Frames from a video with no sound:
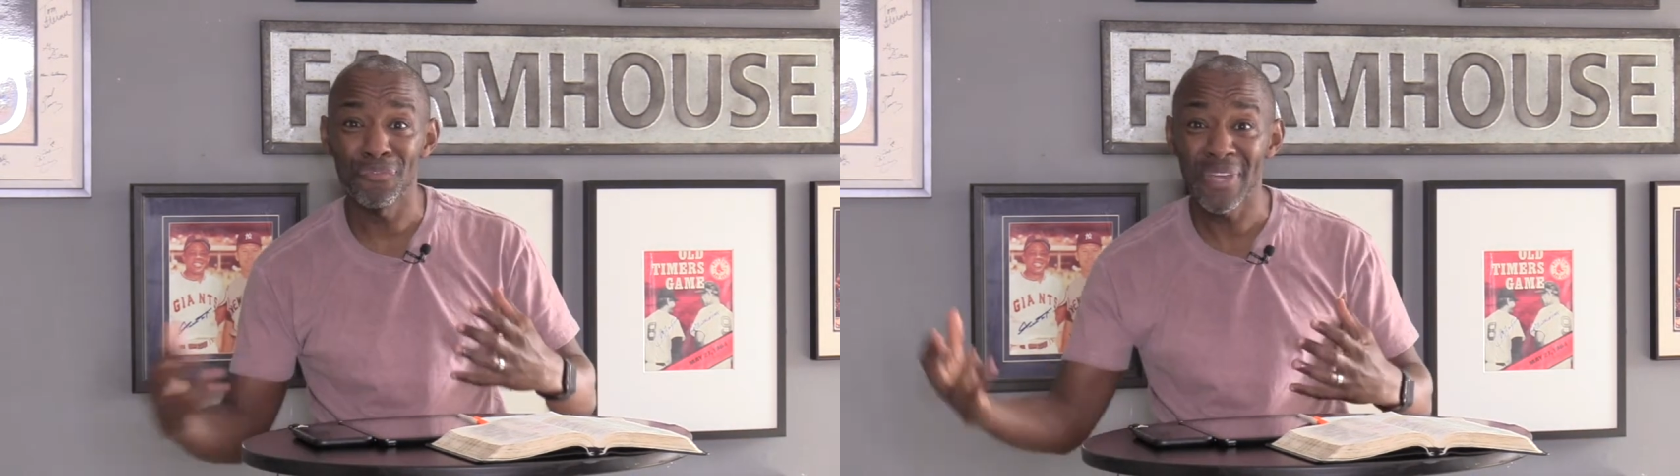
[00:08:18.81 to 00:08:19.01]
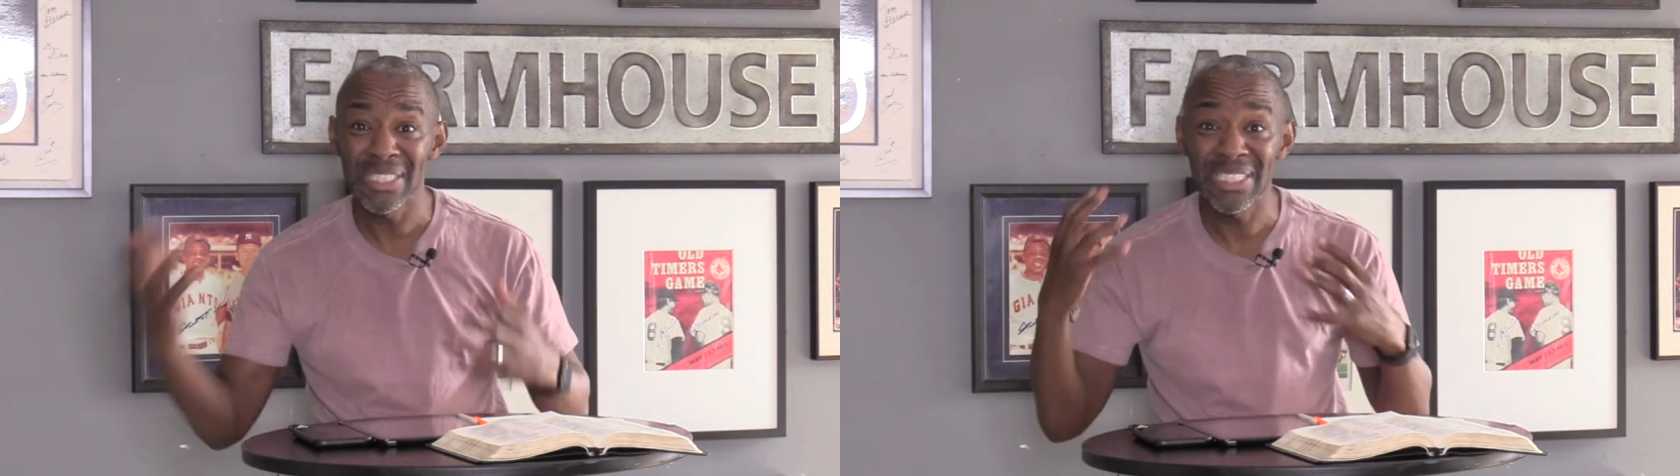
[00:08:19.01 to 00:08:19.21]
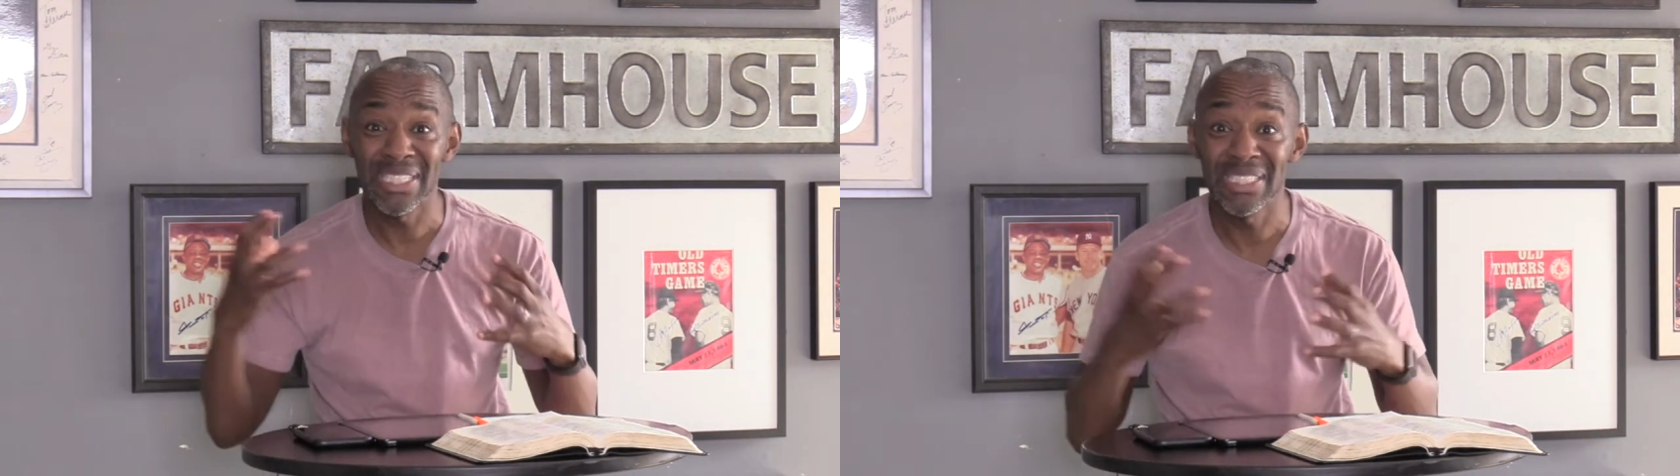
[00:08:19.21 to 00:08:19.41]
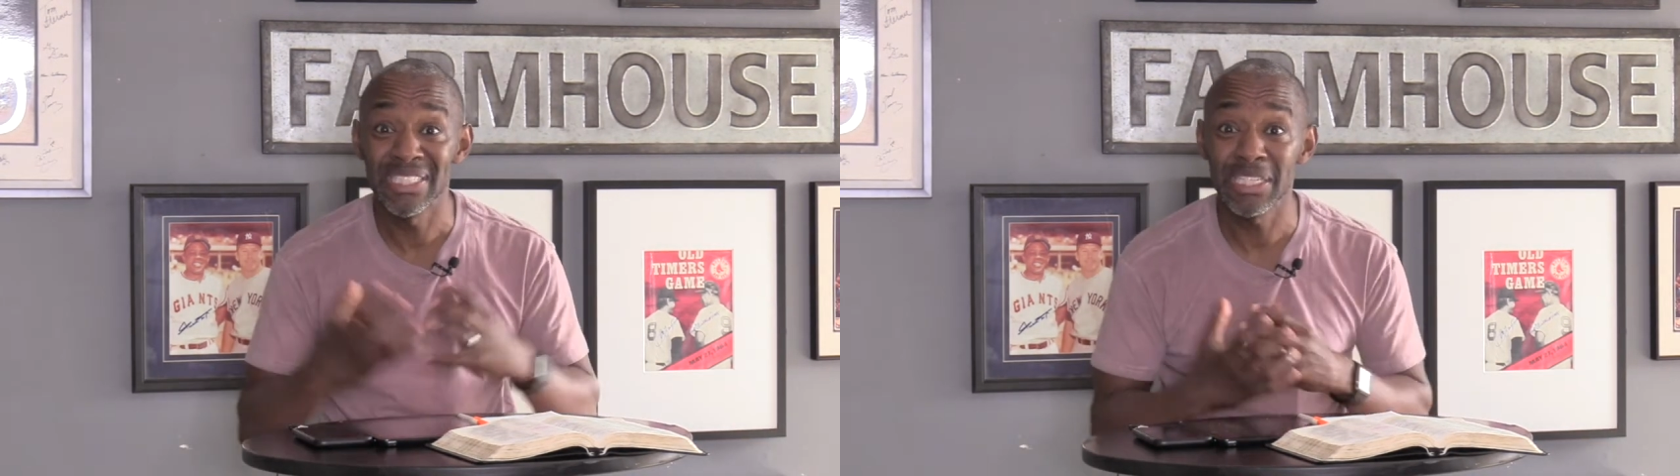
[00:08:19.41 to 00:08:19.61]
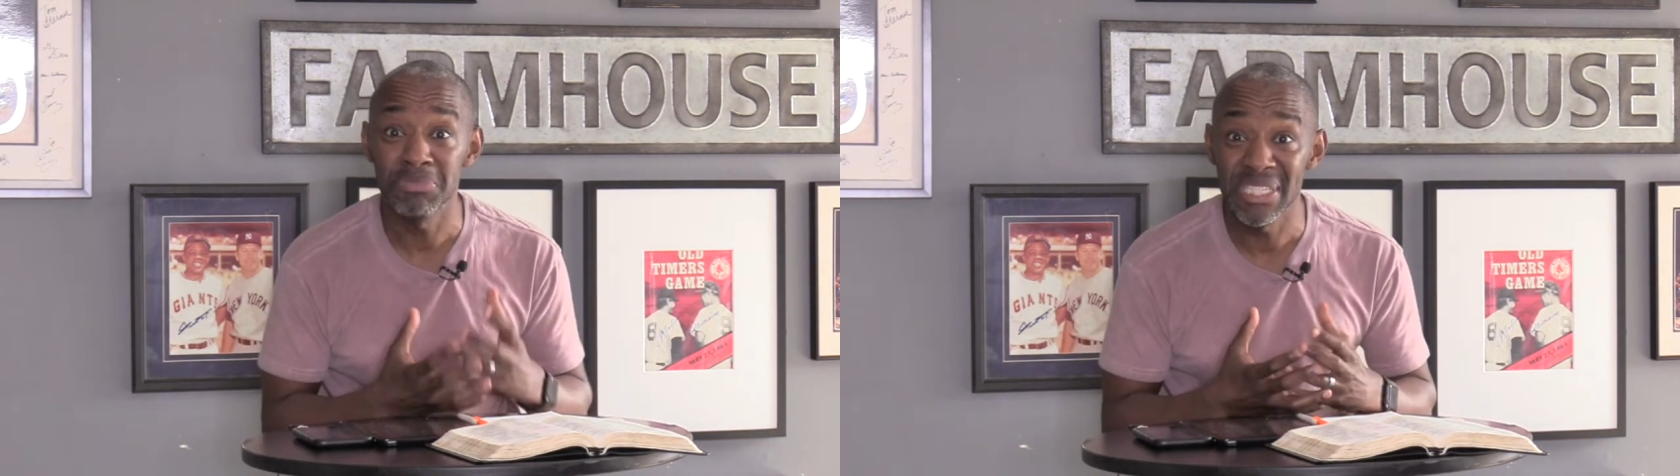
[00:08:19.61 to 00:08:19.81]
facing can
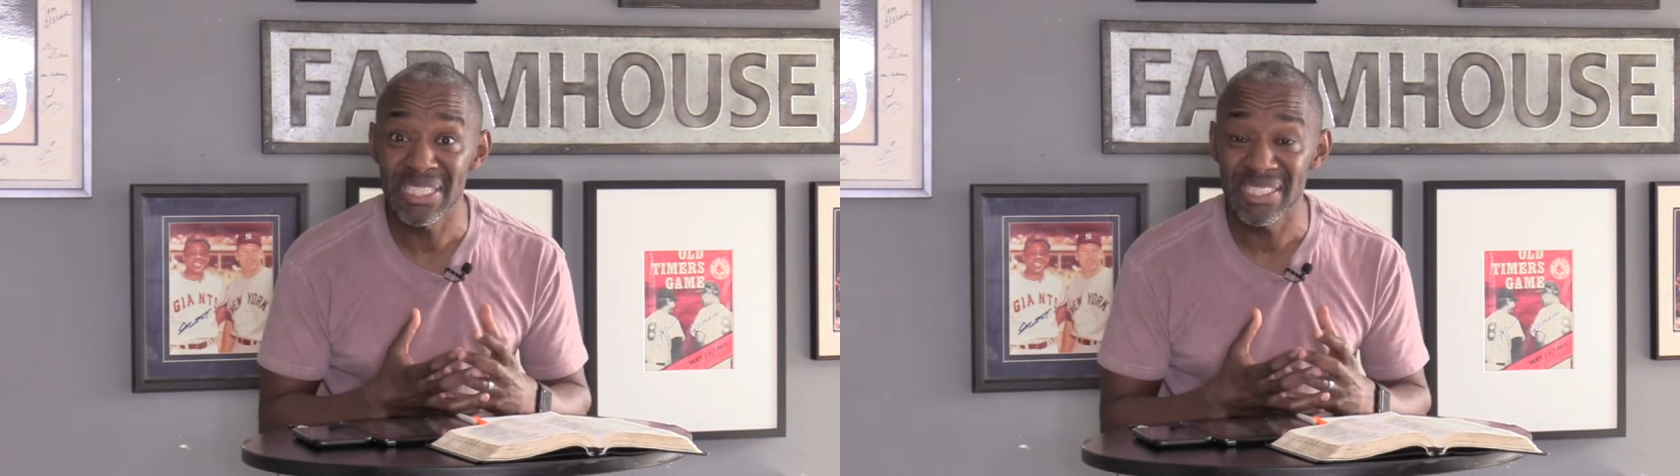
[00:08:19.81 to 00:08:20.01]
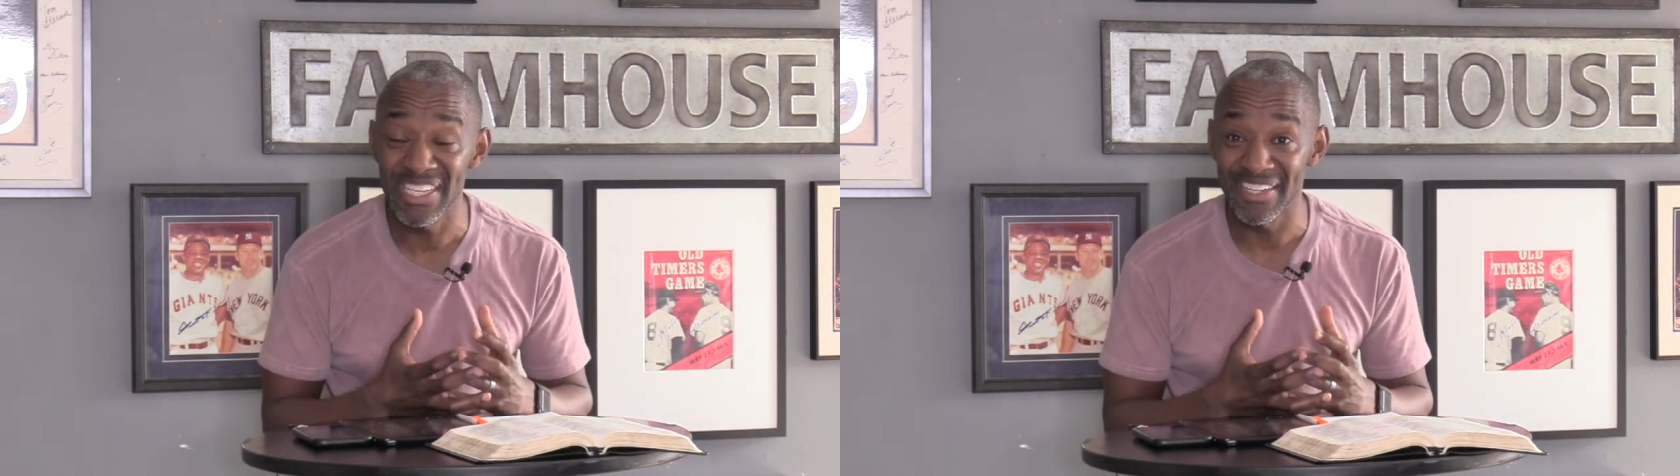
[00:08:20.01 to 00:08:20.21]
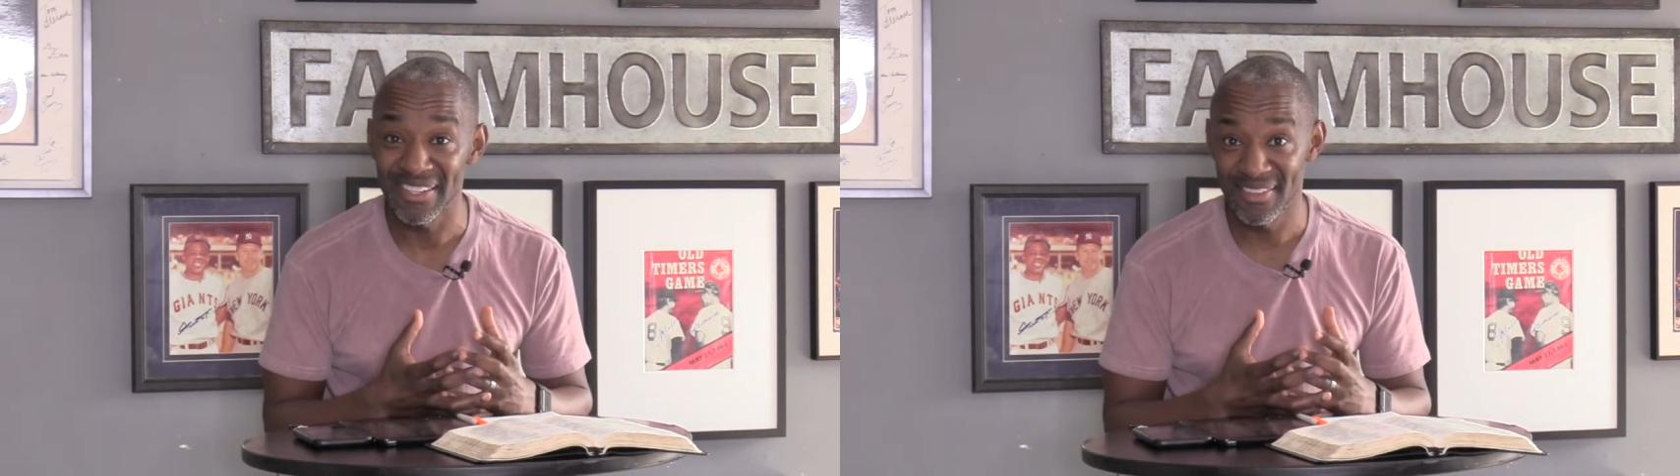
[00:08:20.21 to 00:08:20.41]
seem distant.